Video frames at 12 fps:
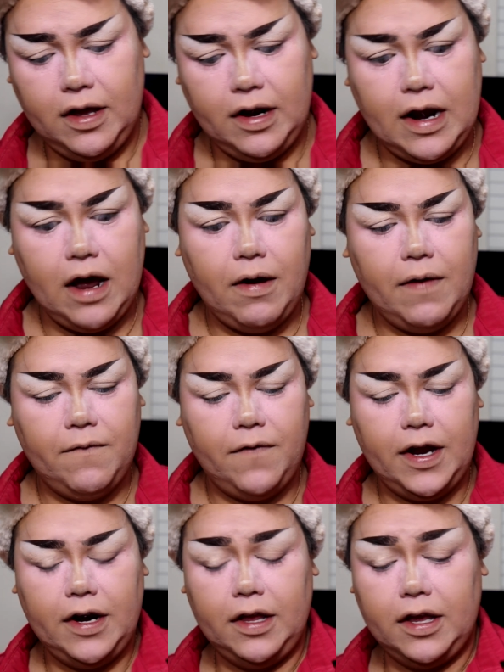Now I'm
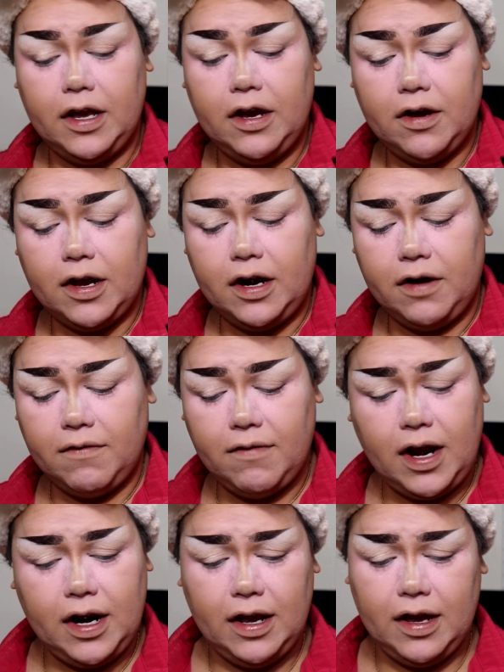finally here getting
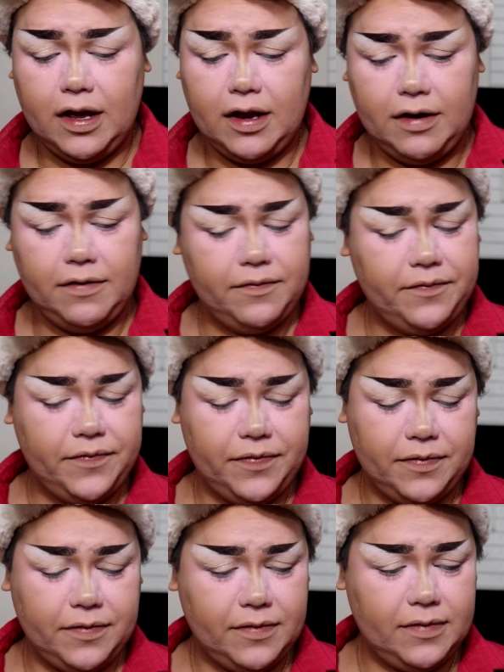ready and
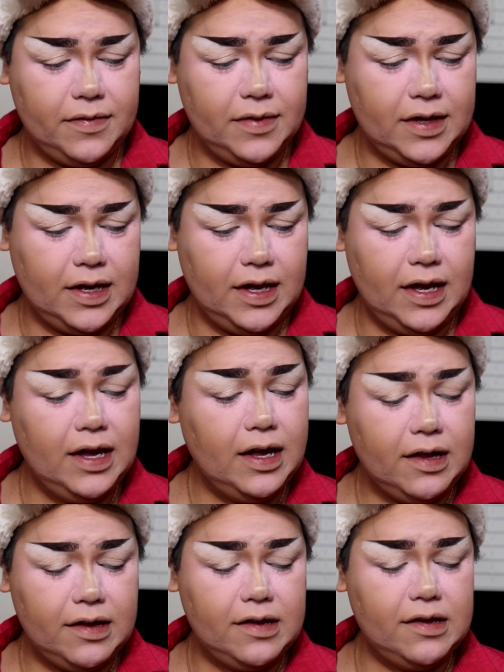
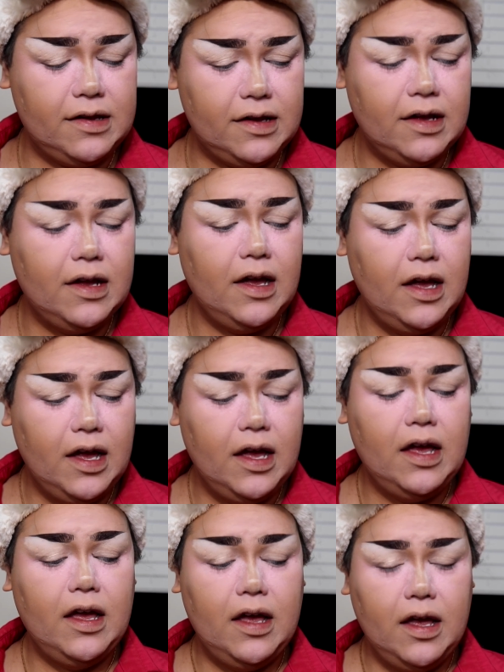it's
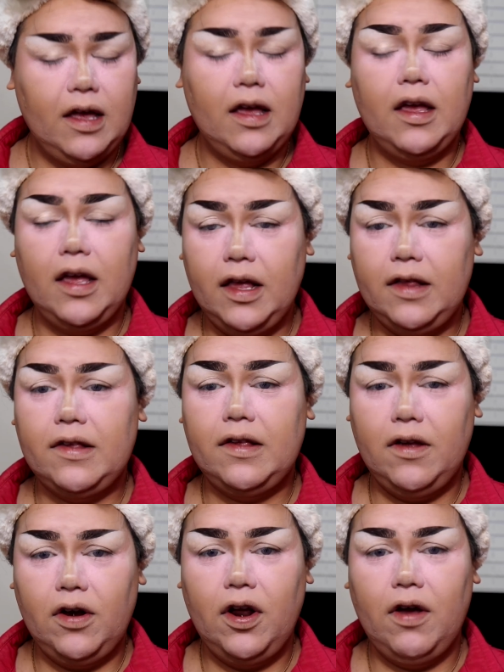
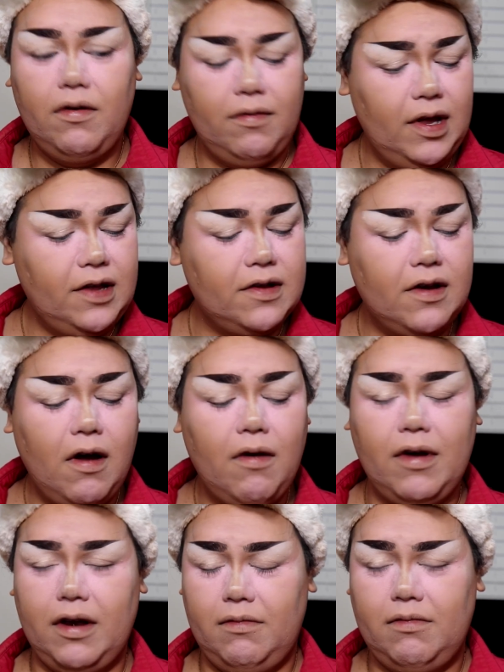it's you know, it's
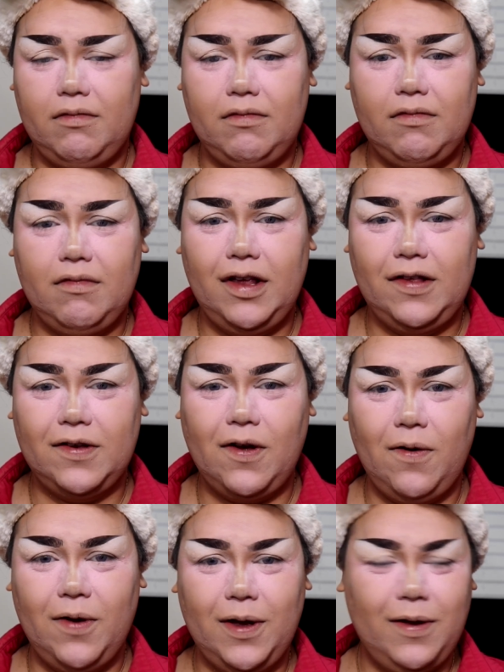going. It's
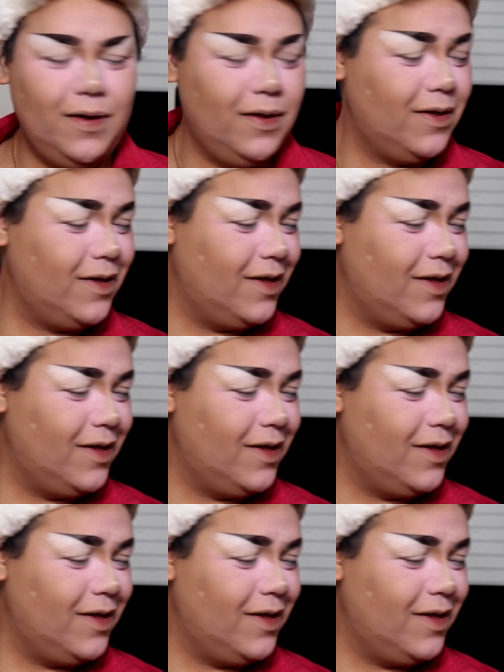going.